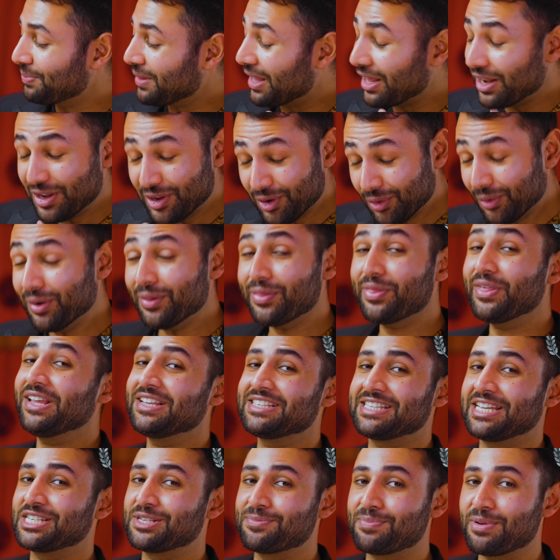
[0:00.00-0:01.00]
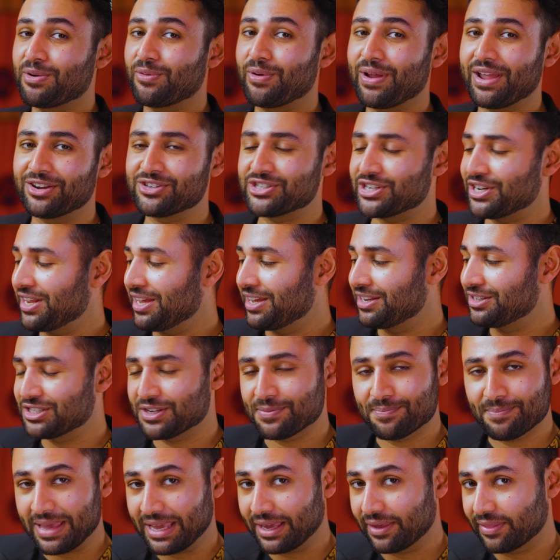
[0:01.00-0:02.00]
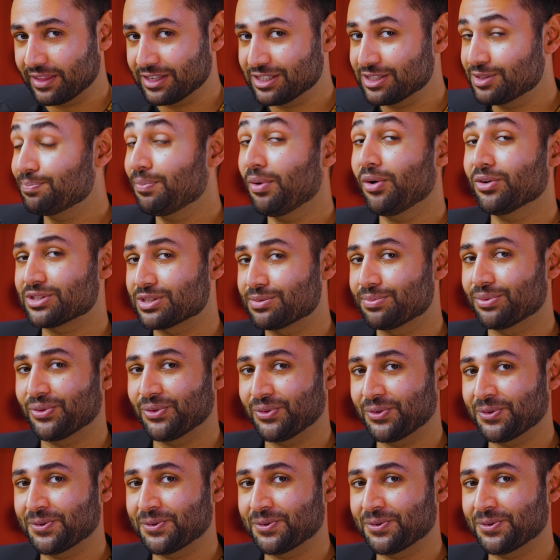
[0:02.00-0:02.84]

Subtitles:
A lot of things had to be re-engineered to make this possible.